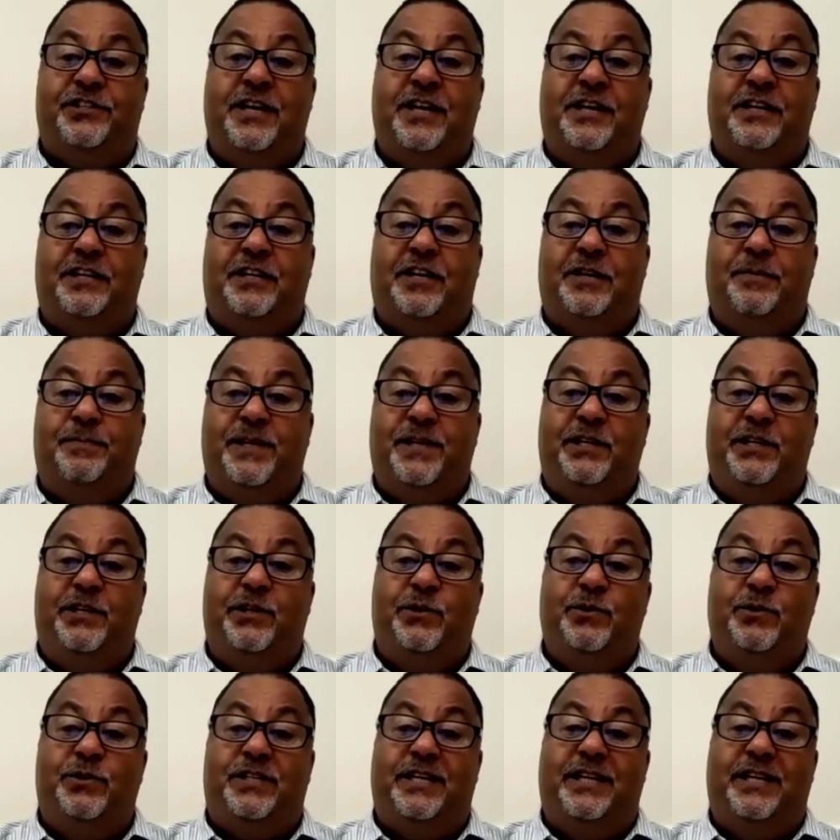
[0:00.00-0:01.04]
can be
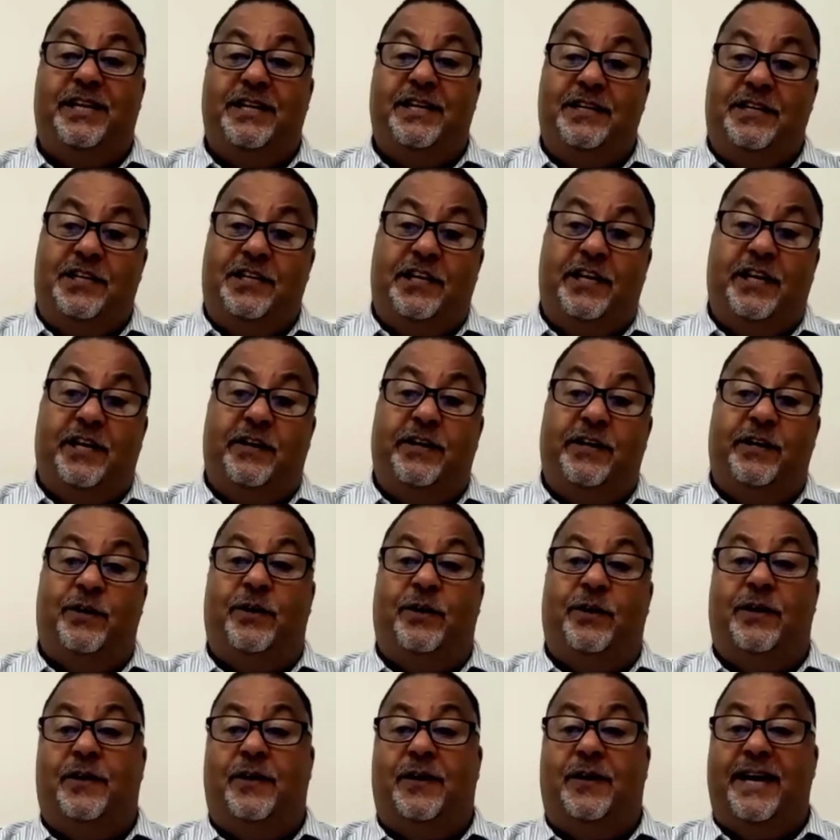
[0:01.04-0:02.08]
used interior
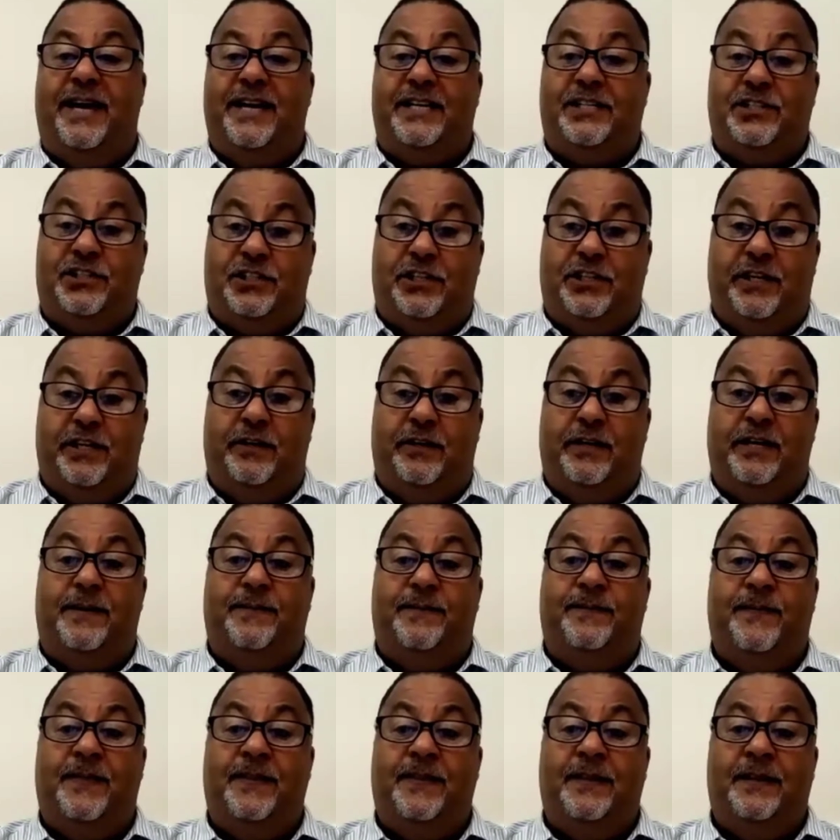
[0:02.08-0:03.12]
or exterior.
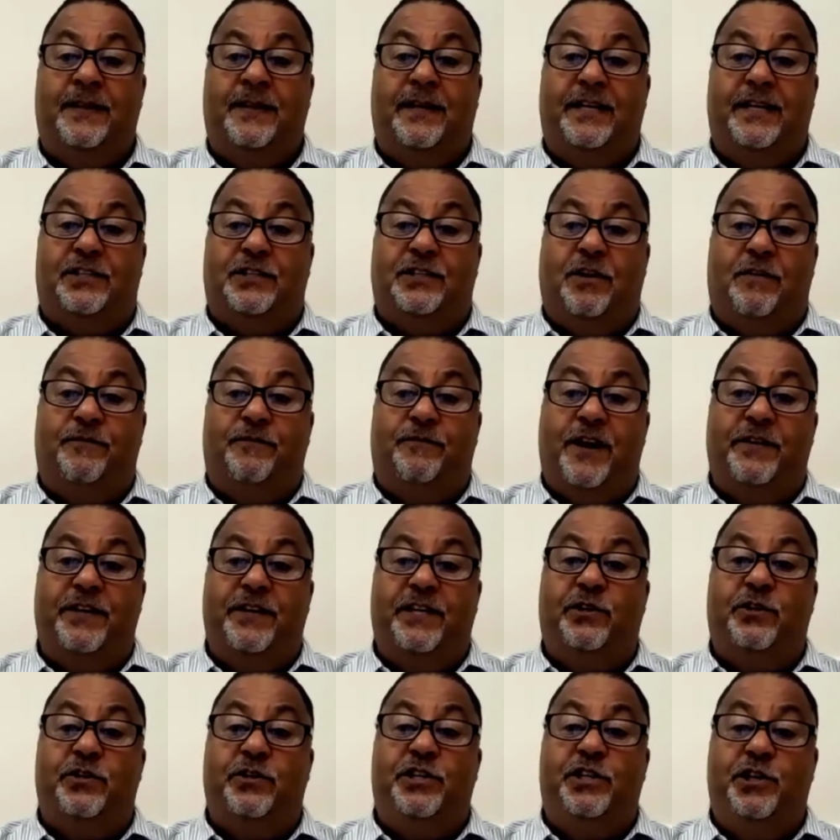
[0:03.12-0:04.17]
It's got very
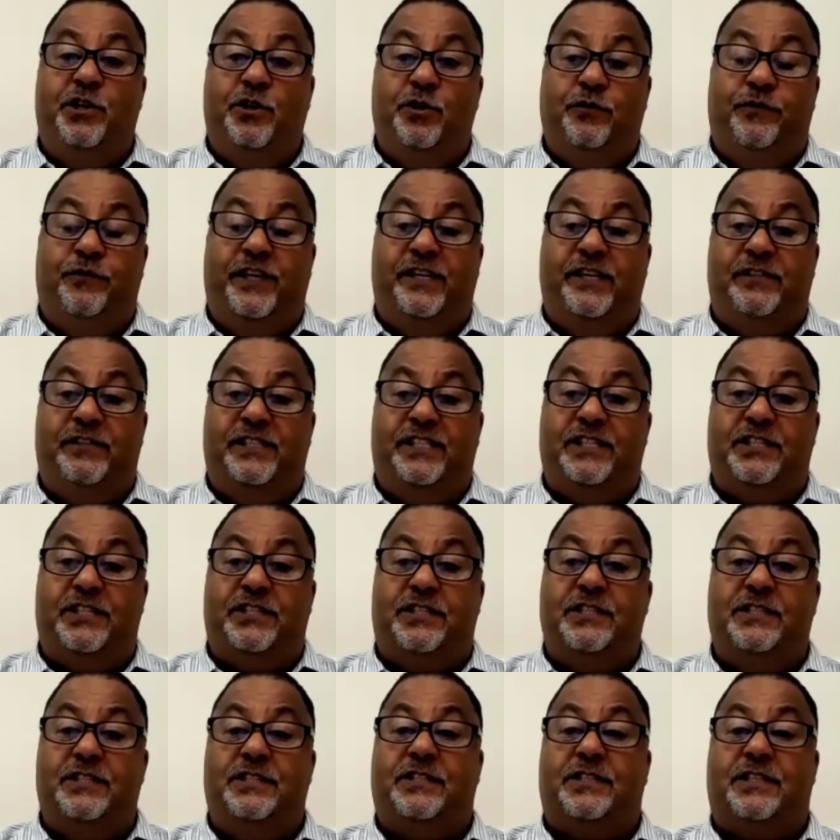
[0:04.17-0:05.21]
good UV
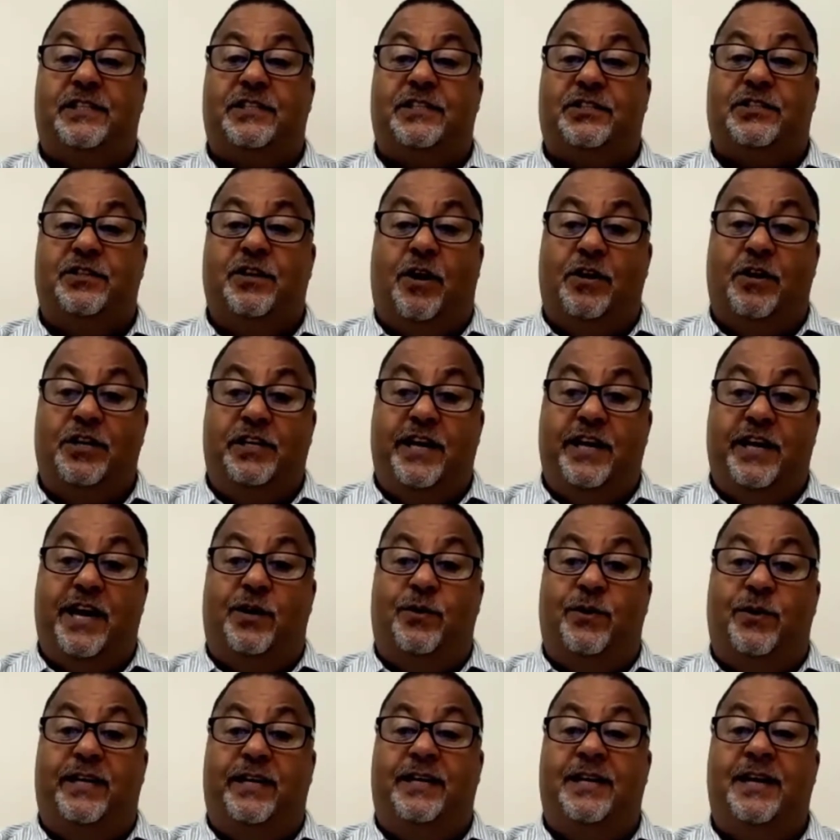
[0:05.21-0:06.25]
resistance, it's
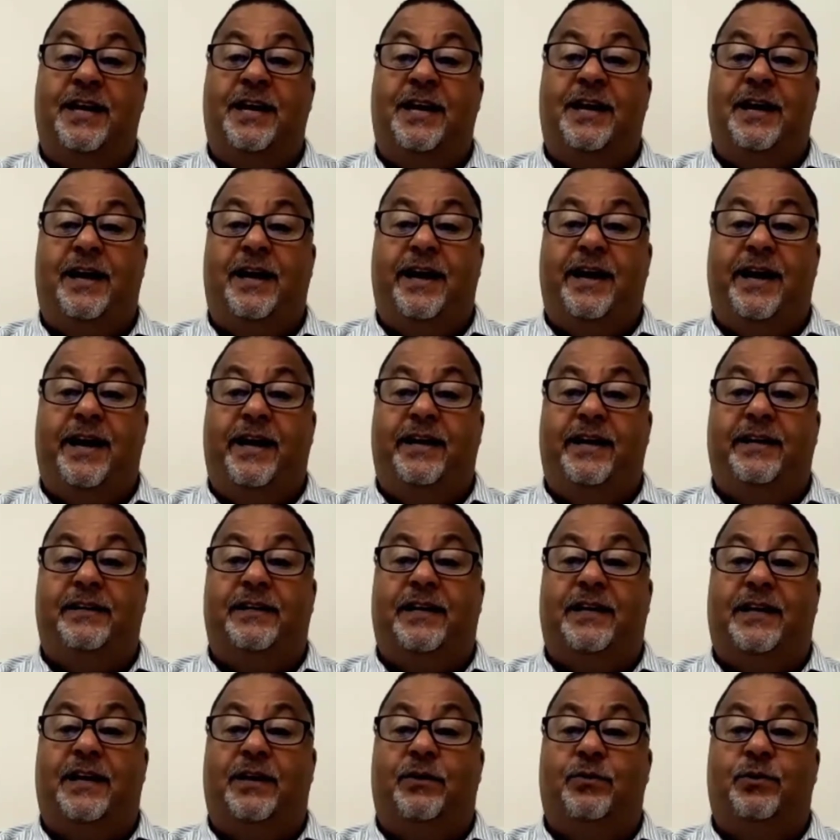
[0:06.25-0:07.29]
non-yellowing, and
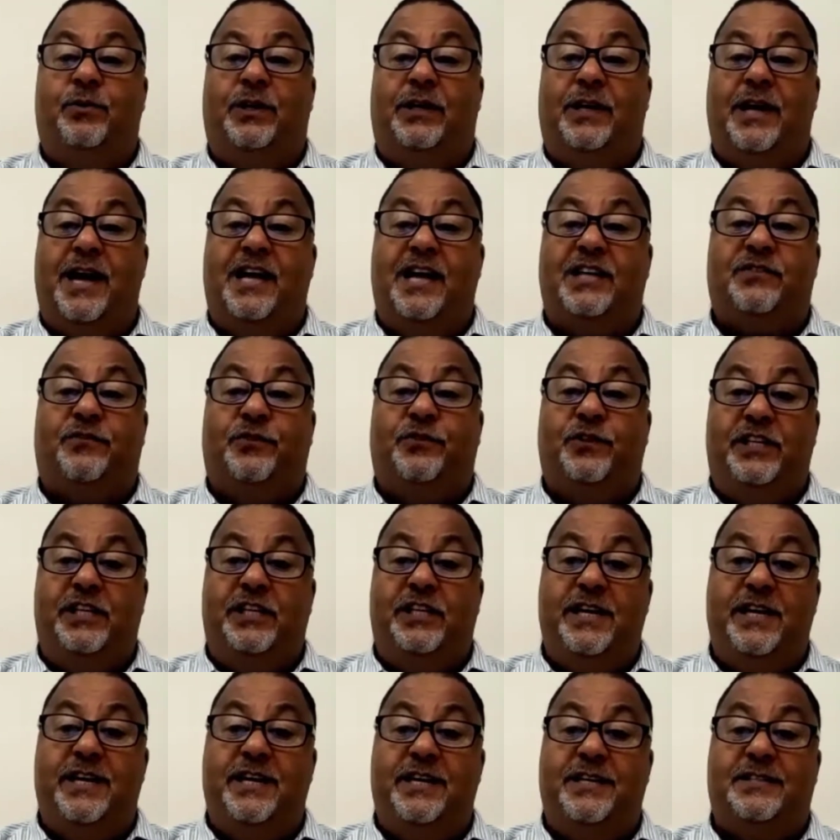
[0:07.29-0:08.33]
will last for
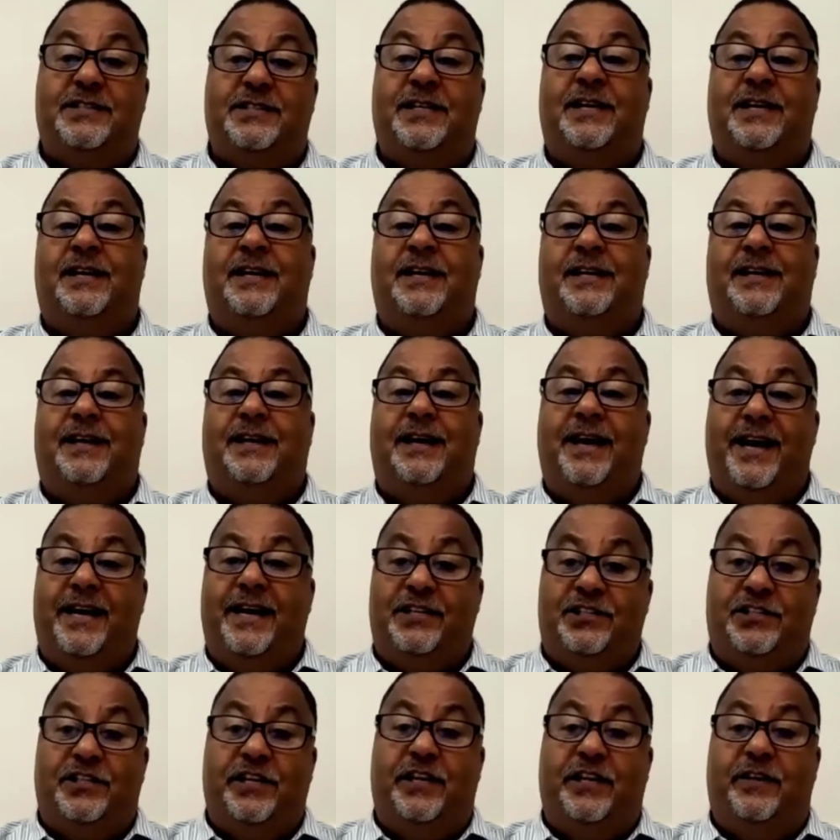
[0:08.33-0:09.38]
years,
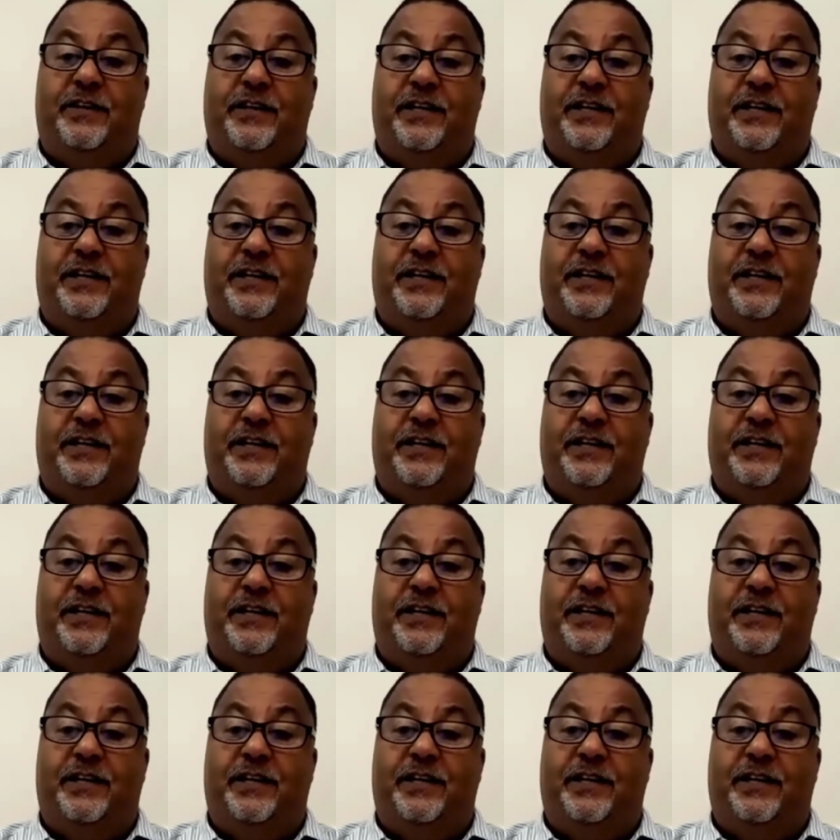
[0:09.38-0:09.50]
exterior